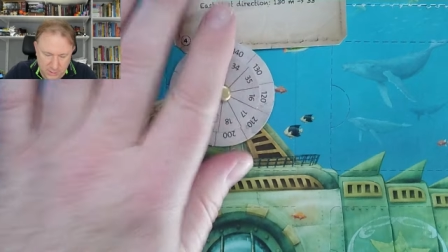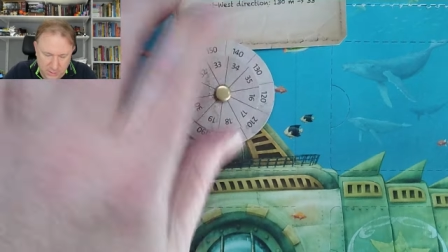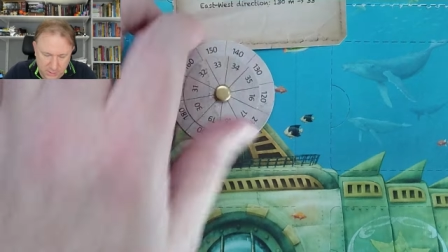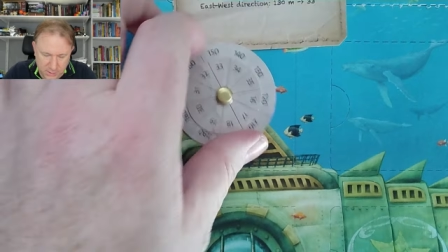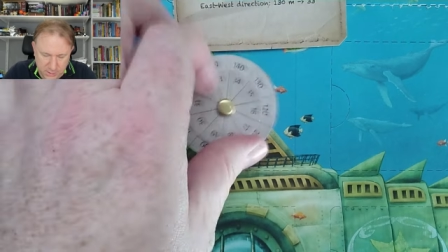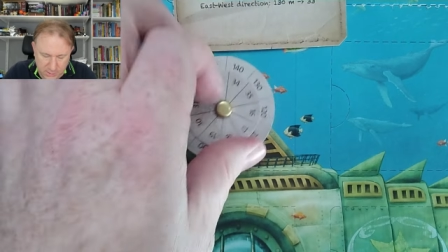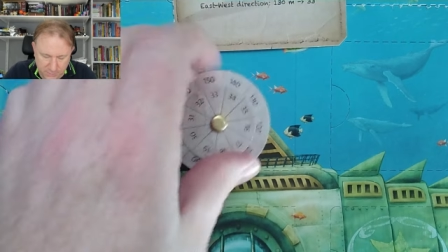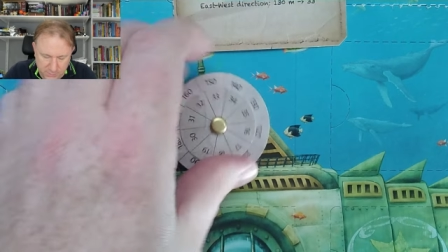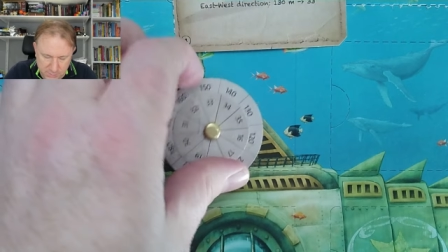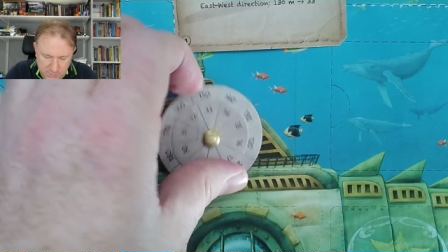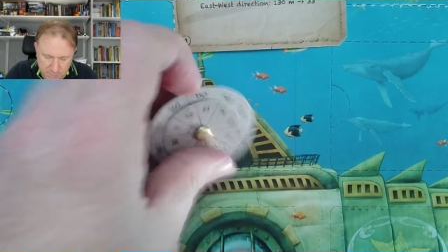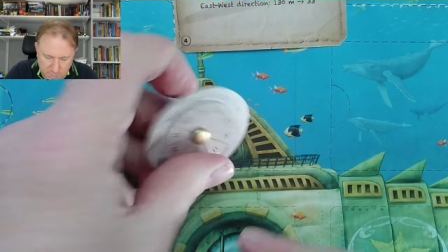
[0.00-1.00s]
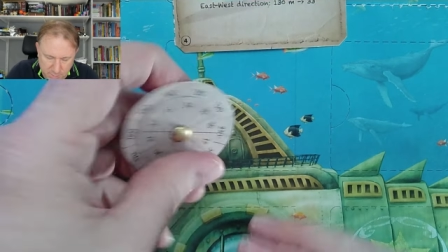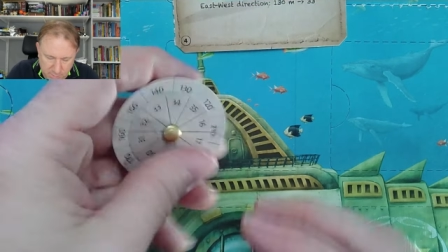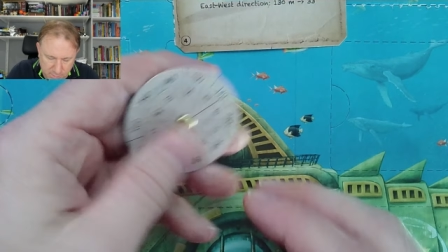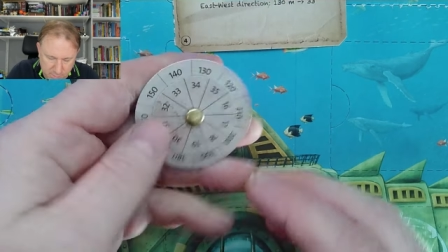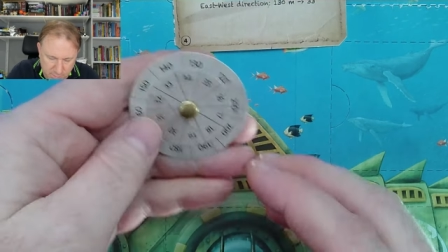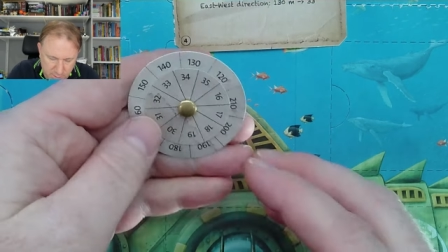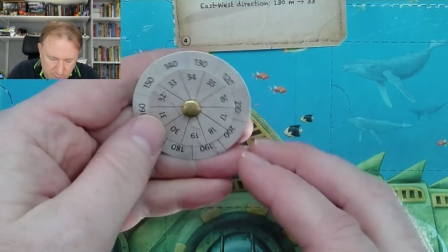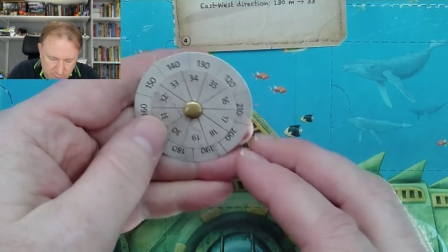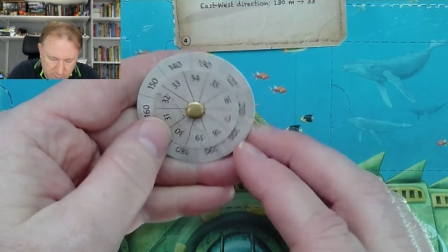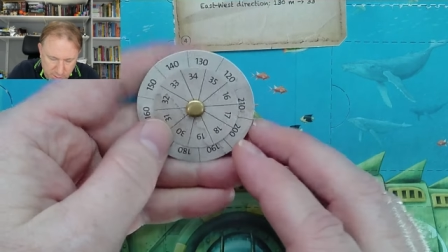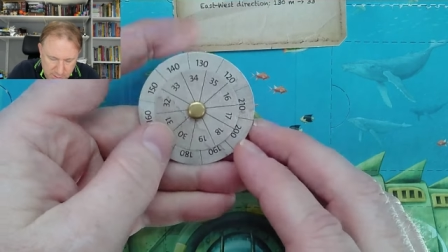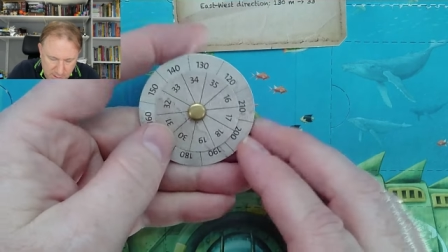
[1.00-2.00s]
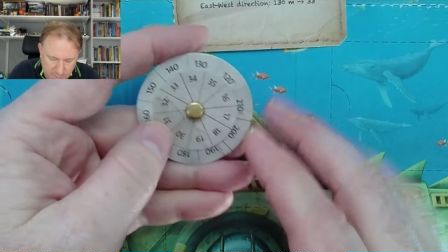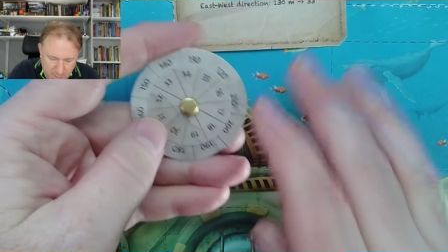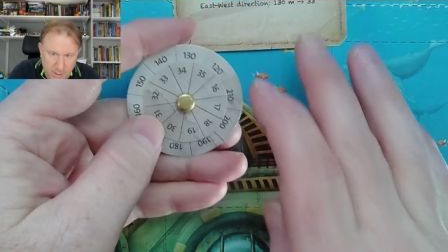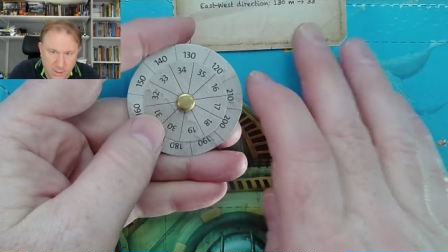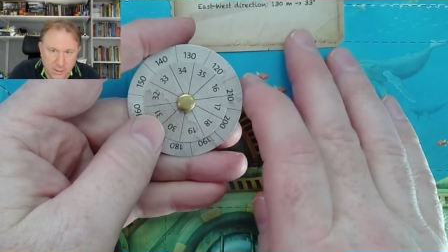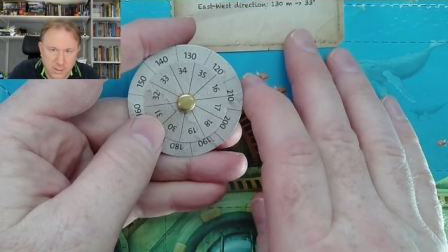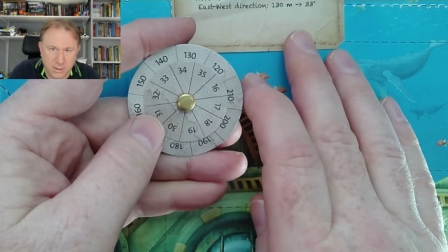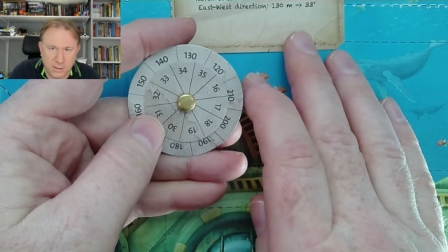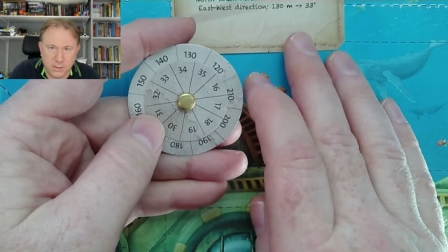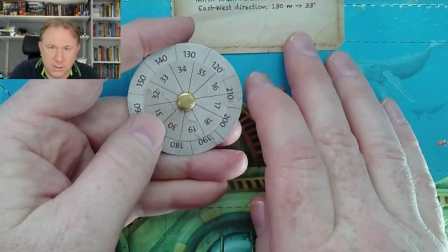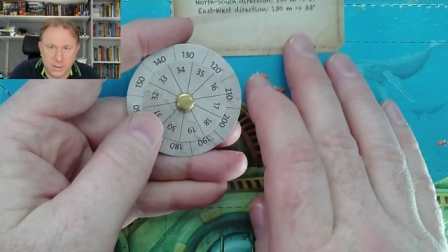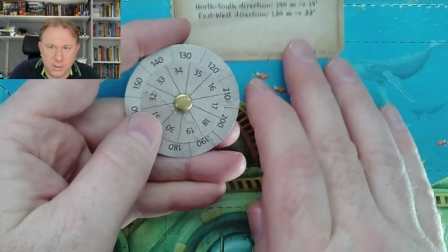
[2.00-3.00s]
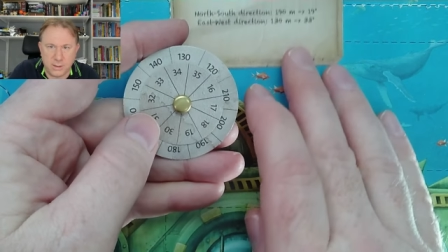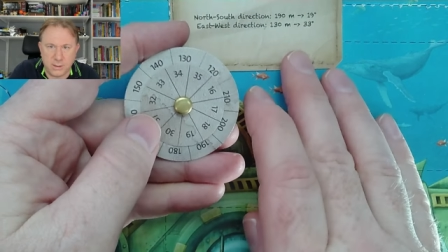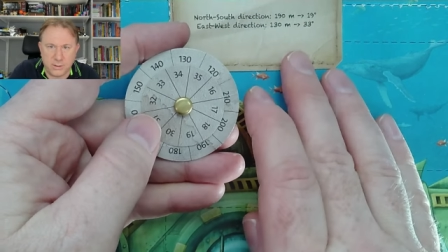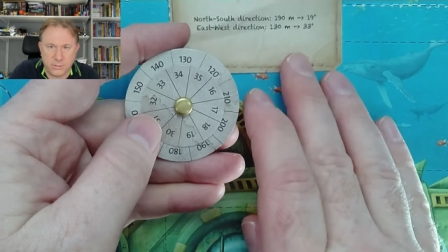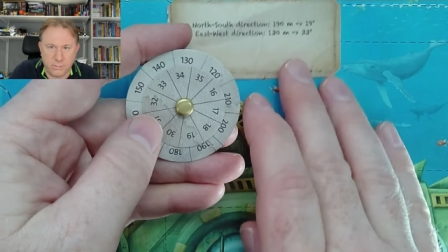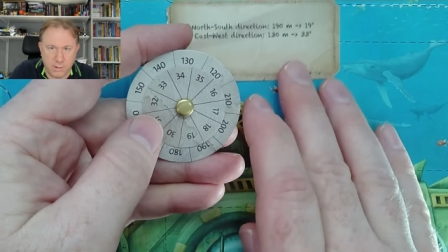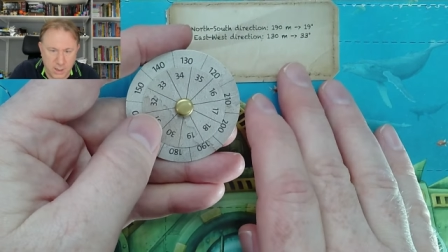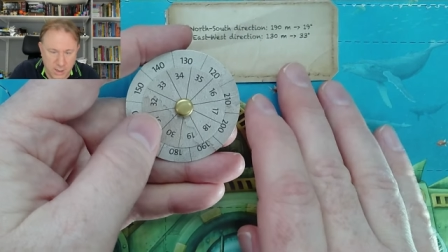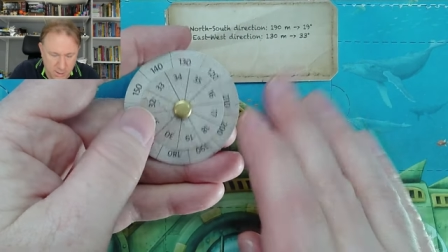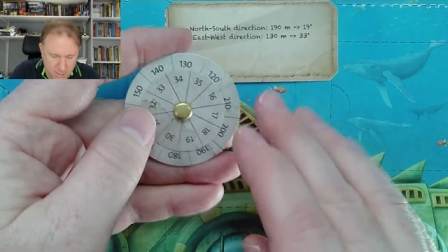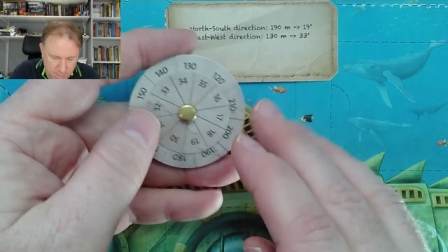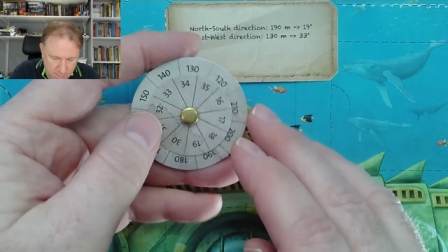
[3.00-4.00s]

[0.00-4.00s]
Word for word: align the dial first. 130 being 33.